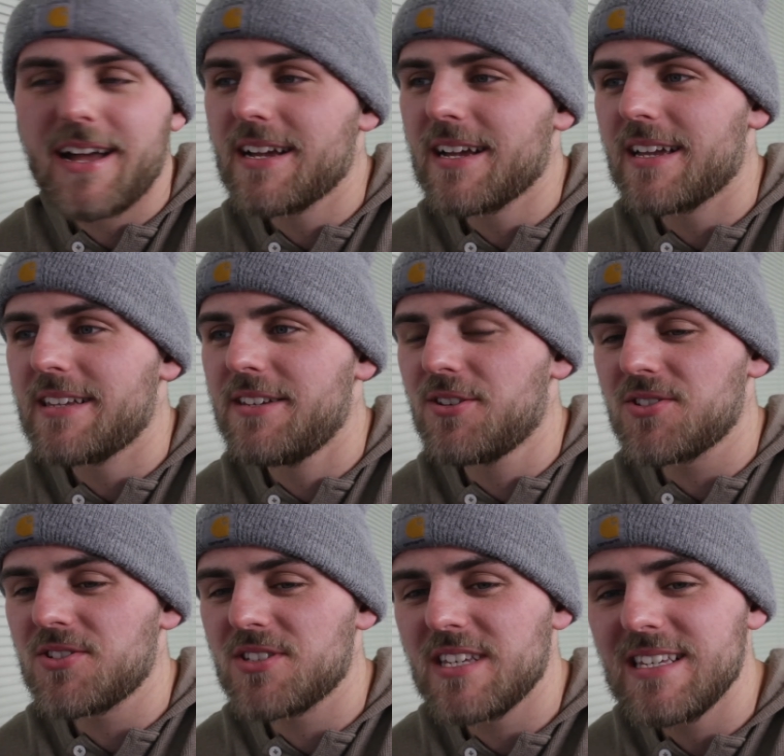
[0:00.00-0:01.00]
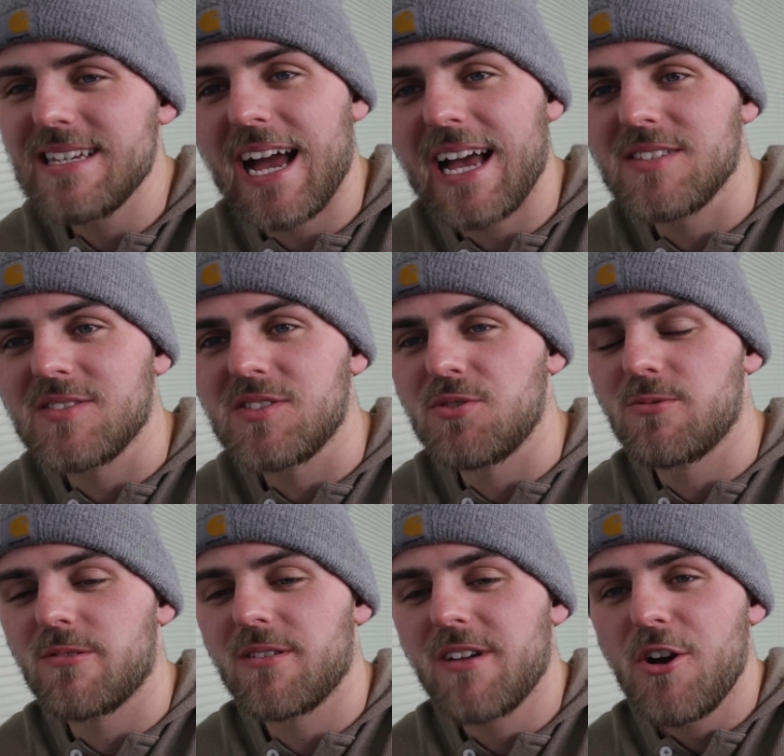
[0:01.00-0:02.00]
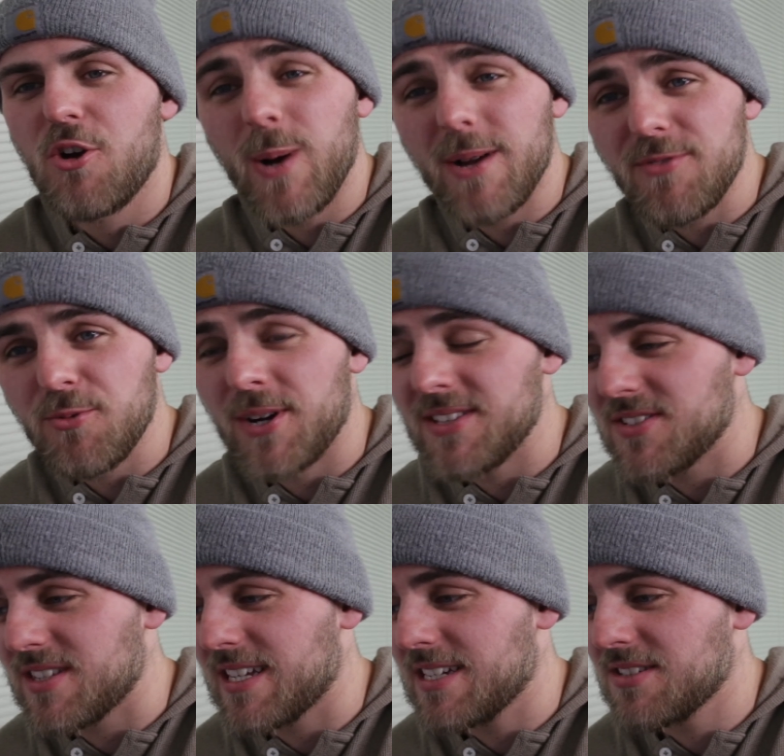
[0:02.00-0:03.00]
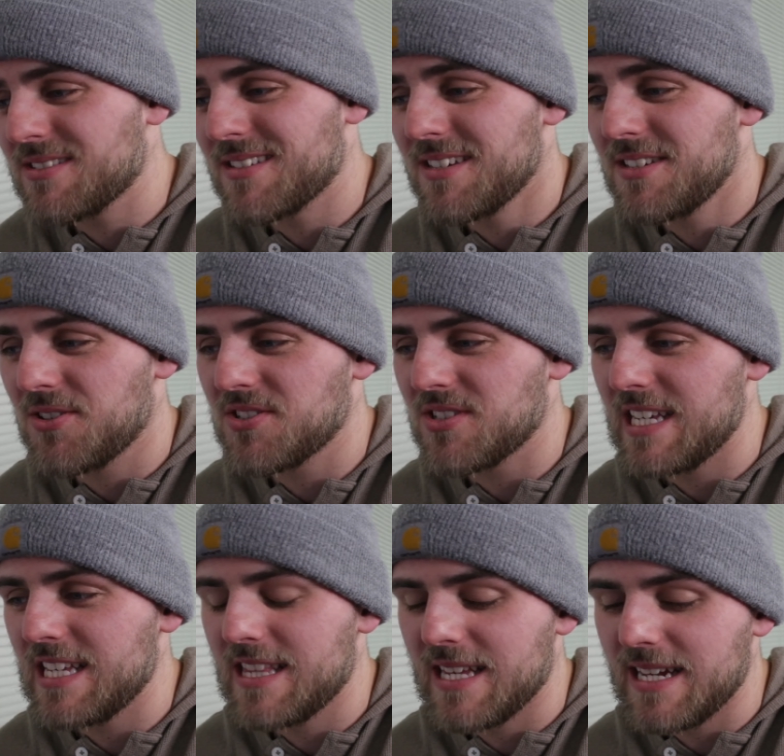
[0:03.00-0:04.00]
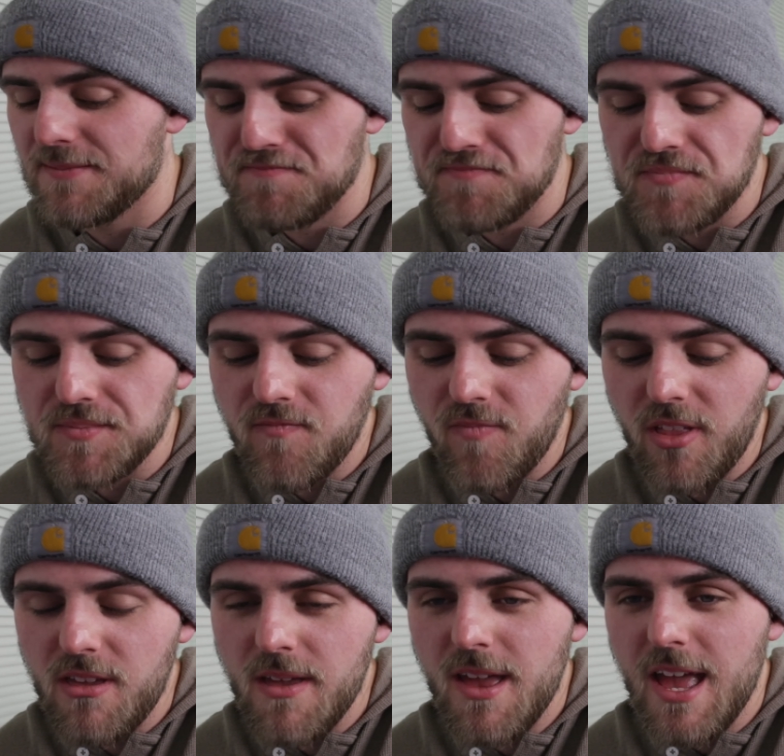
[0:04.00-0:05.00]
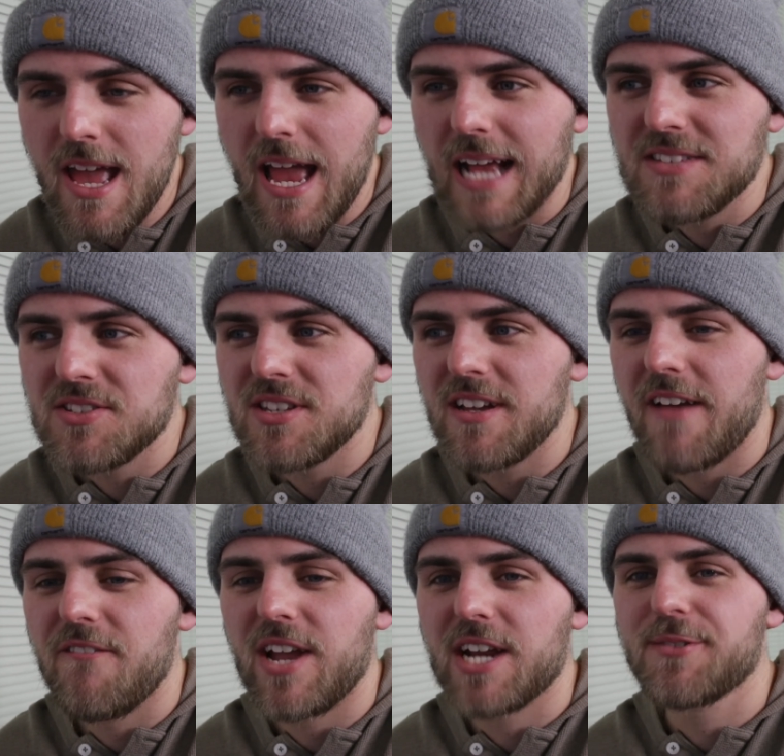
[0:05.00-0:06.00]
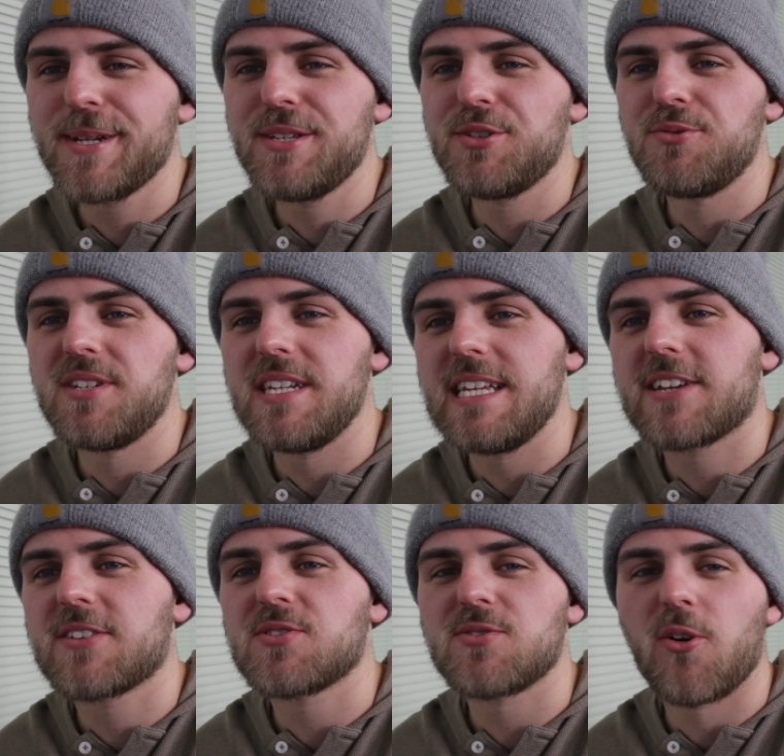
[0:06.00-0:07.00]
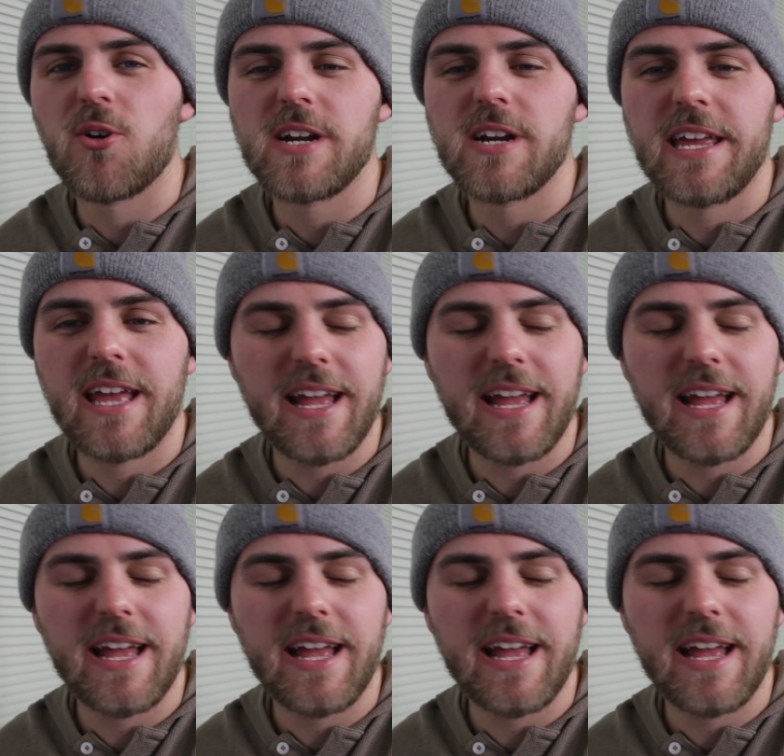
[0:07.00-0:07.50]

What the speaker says: You'll see whoever wins this, you'll see that it's a very unique story.